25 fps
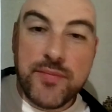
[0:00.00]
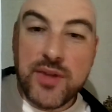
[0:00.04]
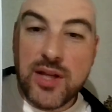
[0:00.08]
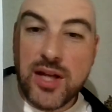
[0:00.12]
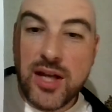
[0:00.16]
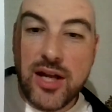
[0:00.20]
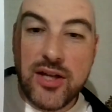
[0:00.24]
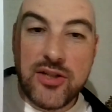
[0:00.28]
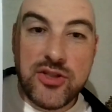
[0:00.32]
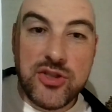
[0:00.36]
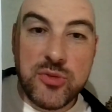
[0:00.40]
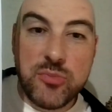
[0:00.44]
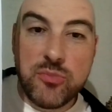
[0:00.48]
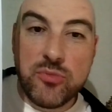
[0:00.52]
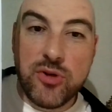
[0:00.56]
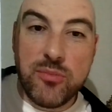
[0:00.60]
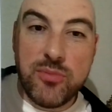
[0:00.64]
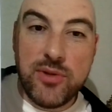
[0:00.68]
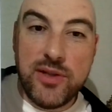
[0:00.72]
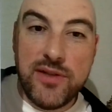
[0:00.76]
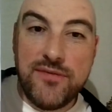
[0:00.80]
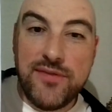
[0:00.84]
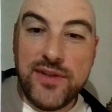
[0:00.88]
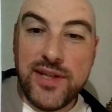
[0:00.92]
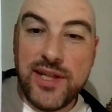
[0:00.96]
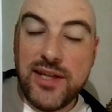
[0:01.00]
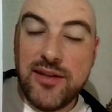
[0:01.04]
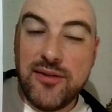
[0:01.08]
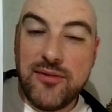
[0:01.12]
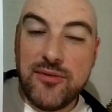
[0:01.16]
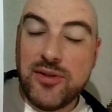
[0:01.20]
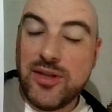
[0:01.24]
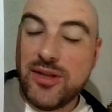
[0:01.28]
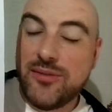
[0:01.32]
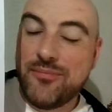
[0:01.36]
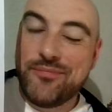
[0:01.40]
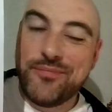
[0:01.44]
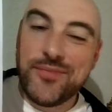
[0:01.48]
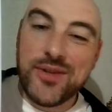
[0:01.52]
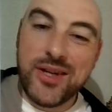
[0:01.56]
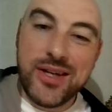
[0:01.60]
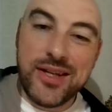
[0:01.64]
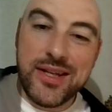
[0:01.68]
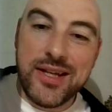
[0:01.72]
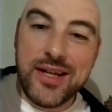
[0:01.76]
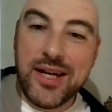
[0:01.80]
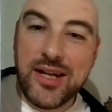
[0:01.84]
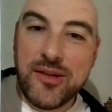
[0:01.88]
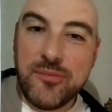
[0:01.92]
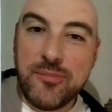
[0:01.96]
I should probably think
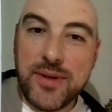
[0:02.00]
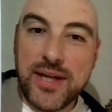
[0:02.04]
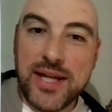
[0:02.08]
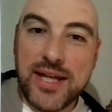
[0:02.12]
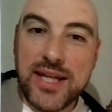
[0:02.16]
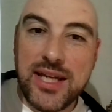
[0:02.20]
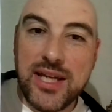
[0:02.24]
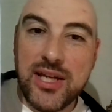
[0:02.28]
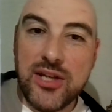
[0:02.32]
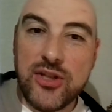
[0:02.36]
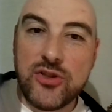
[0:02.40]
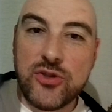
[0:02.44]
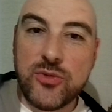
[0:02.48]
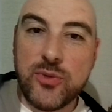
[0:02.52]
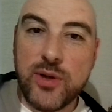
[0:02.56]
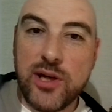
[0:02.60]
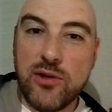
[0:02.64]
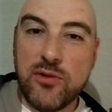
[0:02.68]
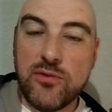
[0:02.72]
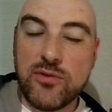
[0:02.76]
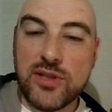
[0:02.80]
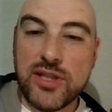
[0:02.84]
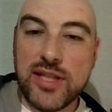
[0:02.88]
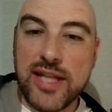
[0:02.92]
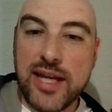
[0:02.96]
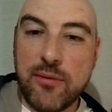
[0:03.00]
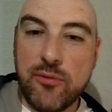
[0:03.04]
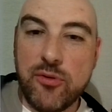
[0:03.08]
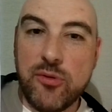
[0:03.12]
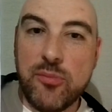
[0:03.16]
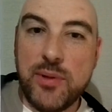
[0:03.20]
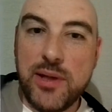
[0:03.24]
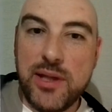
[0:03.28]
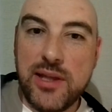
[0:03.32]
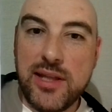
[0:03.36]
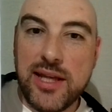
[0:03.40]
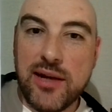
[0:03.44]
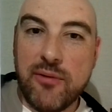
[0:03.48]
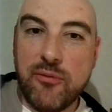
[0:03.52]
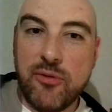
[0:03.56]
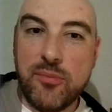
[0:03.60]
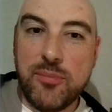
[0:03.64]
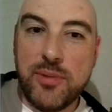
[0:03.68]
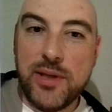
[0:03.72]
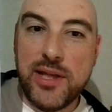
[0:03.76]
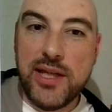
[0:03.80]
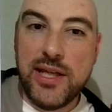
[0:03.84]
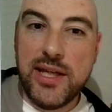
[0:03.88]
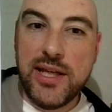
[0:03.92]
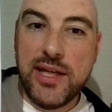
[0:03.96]
I'd back it at 12s, and that would be
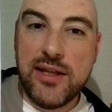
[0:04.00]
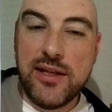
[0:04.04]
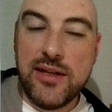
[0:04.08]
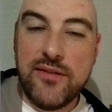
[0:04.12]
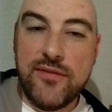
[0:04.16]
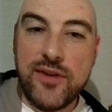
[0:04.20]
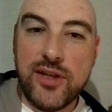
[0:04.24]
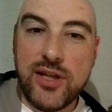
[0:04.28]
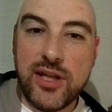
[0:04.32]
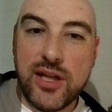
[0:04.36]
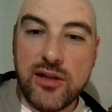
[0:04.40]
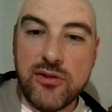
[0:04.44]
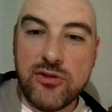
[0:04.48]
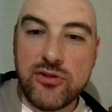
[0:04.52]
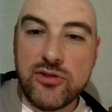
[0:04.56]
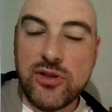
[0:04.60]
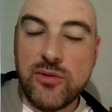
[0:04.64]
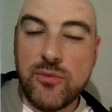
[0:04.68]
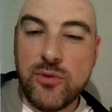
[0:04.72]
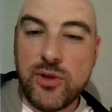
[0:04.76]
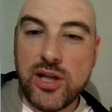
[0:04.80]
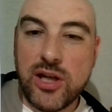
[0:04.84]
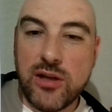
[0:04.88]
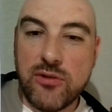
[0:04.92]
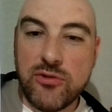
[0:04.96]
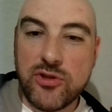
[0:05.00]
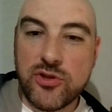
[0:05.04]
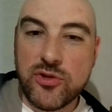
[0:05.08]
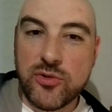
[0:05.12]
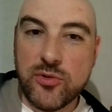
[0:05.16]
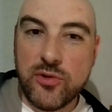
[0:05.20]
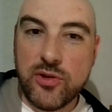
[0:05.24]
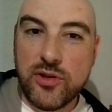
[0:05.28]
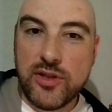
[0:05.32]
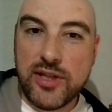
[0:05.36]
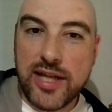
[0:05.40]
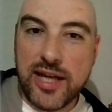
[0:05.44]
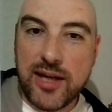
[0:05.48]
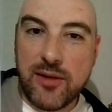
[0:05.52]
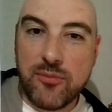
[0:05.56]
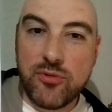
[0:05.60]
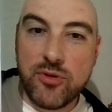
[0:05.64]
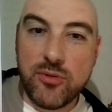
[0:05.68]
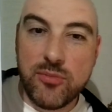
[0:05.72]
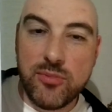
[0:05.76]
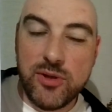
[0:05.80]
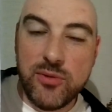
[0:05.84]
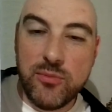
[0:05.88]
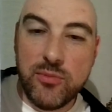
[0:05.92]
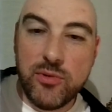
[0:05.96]
it. If it would go shorter than that, I
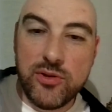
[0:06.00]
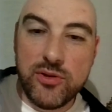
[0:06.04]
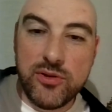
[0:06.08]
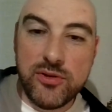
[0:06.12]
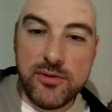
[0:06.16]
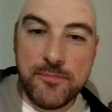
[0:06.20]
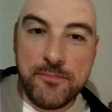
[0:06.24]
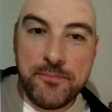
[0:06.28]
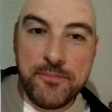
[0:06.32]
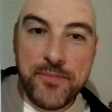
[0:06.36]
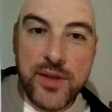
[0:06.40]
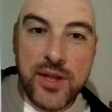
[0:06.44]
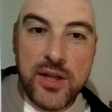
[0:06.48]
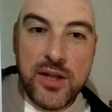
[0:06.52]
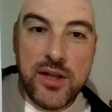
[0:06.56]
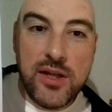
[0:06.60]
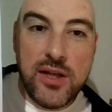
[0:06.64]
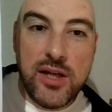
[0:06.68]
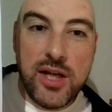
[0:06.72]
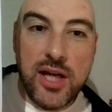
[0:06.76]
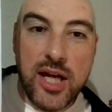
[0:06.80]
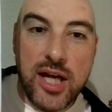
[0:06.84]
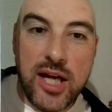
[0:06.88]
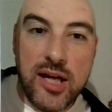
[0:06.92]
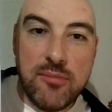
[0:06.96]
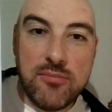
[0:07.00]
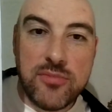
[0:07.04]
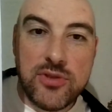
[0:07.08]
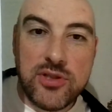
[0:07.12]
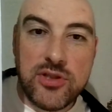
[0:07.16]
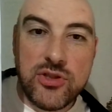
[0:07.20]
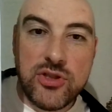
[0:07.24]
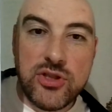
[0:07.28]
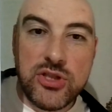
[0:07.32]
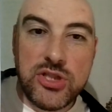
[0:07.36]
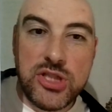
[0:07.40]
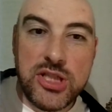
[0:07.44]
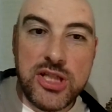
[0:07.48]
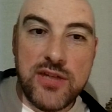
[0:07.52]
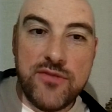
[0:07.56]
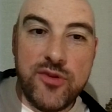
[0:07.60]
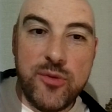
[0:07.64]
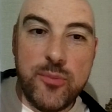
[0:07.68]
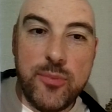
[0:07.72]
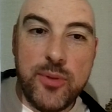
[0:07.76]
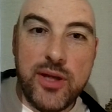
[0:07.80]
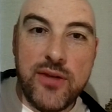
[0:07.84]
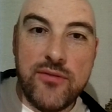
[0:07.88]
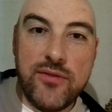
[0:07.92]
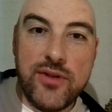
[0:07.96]
probably wouldn't. So just to give you
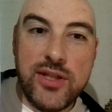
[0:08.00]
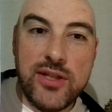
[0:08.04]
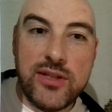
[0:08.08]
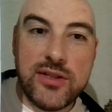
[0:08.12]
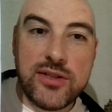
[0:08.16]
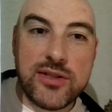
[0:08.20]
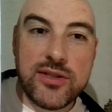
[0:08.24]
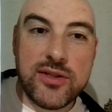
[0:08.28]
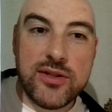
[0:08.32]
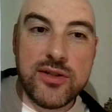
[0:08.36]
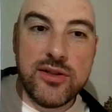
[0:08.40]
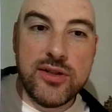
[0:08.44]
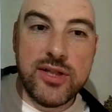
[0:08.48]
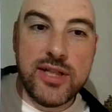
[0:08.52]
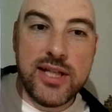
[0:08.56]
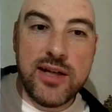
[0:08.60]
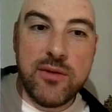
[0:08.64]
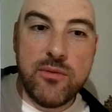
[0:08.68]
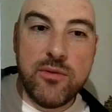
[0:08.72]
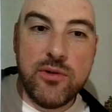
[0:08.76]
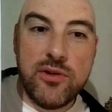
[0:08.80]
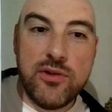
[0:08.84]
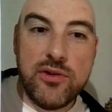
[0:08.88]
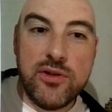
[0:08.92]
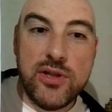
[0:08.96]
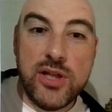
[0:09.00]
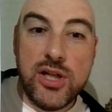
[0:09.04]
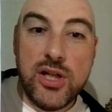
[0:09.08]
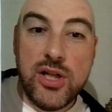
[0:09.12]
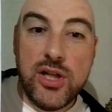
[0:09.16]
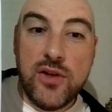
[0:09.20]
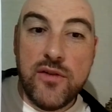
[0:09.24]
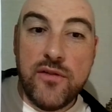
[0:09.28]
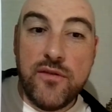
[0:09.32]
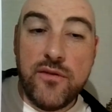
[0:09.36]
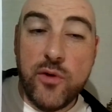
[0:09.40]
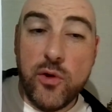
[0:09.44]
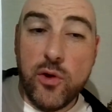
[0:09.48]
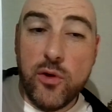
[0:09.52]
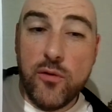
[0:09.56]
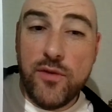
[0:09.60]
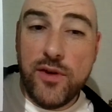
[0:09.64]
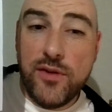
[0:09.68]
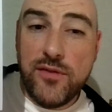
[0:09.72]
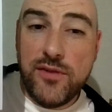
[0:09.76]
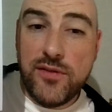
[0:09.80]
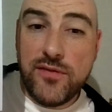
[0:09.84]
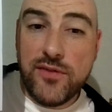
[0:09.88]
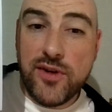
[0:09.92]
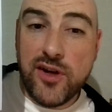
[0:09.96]
a bit of an insight on that one.
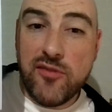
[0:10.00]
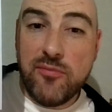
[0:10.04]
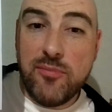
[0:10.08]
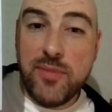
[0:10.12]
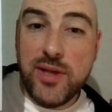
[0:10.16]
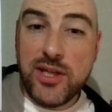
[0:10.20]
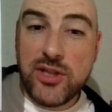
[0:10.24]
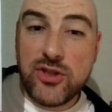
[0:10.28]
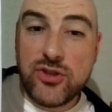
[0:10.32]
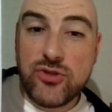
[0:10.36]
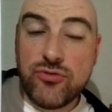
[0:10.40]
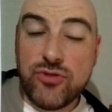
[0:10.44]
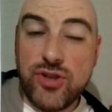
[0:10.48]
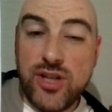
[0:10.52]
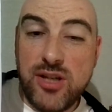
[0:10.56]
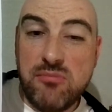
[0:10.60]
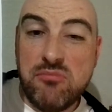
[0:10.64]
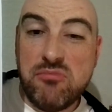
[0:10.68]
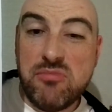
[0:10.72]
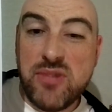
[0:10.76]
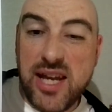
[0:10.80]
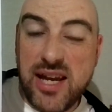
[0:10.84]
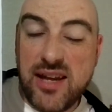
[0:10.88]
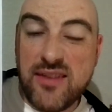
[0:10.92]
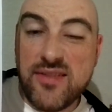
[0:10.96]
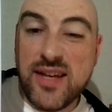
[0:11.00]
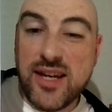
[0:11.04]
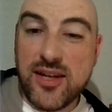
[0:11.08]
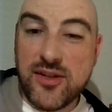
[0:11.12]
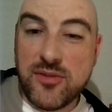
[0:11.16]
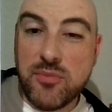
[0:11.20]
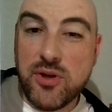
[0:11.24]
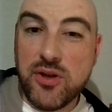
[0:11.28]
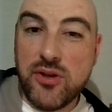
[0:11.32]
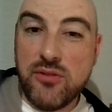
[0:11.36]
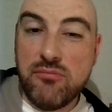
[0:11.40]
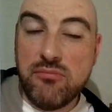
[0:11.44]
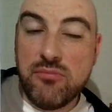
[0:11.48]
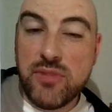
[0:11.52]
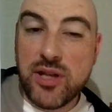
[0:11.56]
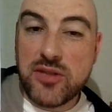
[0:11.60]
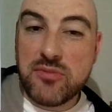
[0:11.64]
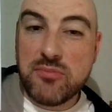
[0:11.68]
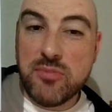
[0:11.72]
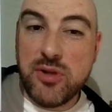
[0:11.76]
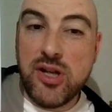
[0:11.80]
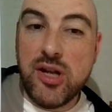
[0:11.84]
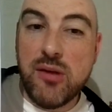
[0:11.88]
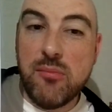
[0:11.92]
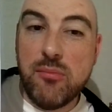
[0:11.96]
455 Mixed Dream, that's
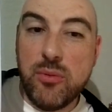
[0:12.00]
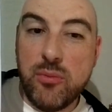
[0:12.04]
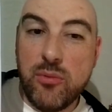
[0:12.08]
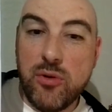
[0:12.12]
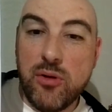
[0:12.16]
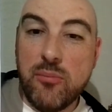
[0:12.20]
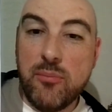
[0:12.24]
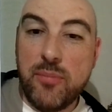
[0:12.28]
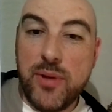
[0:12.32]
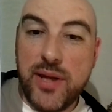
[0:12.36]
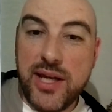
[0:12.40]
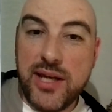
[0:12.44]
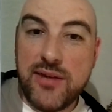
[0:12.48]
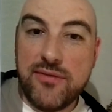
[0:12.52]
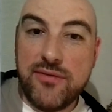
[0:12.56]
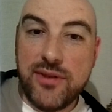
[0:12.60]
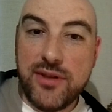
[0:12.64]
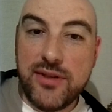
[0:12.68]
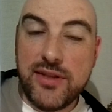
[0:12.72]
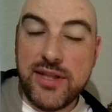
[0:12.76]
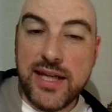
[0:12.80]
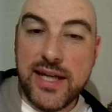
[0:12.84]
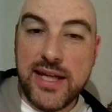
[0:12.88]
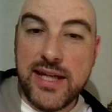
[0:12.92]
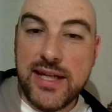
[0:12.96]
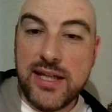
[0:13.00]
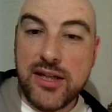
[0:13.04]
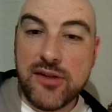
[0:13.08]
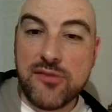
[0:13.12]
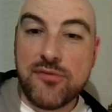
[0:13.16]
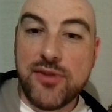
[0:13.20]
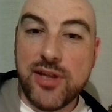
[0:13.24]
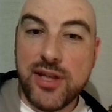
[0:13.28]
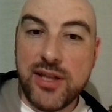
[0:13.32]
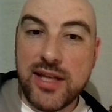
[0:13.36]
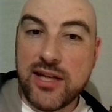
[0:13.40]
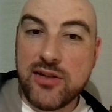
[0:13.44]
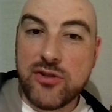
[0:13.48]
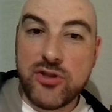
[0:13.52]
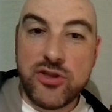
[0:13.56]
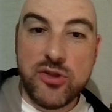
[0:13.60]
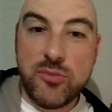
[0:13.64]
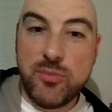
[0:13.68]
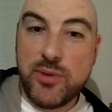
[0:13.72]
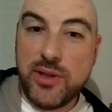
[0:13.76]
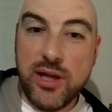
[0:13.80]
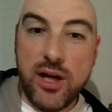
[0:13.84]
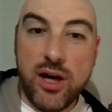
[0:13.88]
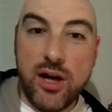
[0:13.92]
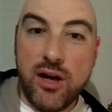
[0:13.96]
my number one pick for the day. I think that should
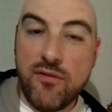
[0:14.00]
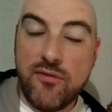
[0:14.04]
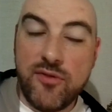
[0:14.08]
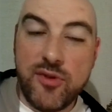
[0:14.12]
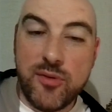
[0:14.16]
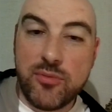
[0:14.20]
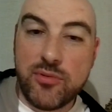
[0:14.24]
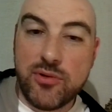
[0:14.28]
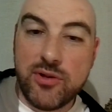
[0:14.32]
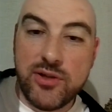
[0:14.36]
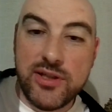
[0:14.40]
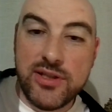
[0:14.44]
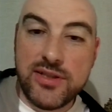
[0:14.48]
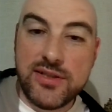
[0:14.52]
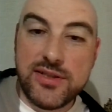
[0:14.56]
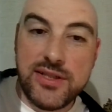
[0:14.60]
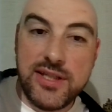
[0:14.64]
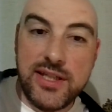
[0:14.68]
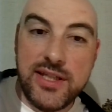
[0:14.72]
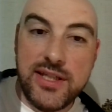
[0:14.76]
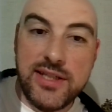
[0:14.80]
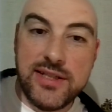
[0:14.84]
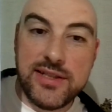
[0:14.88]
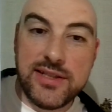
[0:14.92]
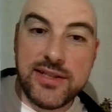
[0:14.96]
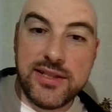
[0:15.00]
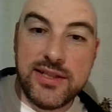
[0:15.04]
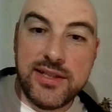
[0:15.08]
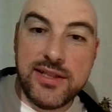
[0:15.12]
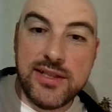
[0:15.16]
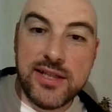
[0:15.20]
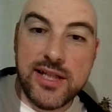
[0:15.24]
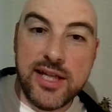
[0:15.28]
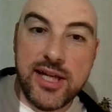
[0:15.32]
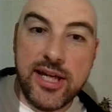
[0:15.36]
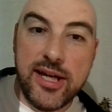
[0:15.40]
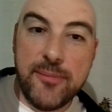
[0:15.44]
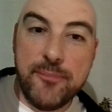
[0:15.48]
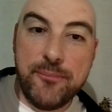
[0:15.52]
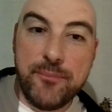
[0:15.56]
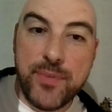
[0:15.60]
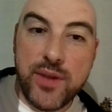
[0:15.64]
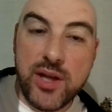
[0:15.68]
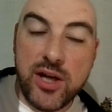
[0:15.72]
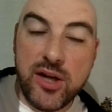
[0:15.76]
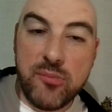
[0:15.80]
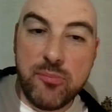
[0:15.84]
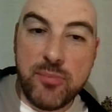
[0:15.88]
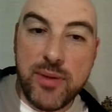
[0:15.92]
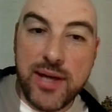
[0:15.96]
be half the price easy.
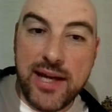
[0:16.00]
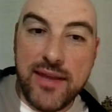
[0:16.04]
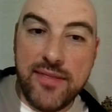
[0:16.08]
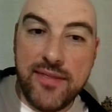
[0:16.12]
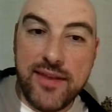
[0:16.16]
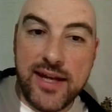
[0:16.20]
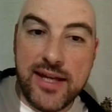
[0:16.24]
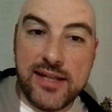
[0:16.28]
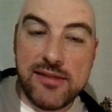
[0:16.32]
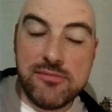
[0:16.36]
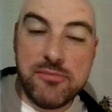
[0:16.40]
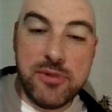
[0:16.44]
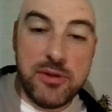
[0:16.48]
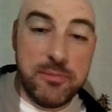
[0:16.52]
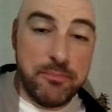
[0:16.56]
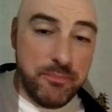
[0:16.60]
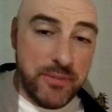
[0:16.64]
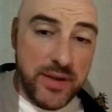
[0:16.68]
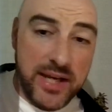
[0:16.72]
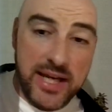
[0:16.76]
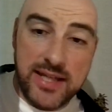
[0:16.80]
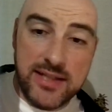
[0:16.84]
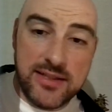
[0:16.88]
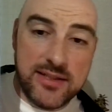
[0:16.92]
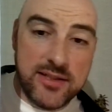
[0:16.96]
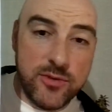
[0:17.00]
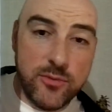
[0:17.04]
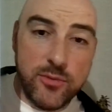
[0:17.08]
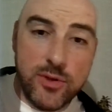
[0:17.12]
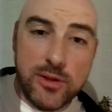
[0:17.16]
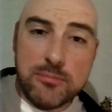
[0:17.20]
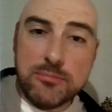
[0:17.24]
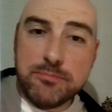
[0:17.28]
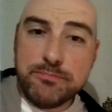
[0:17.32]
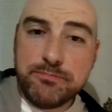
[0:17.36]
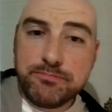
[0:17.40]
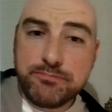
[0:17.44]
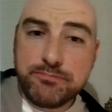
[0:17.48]
I'd back that 8-1.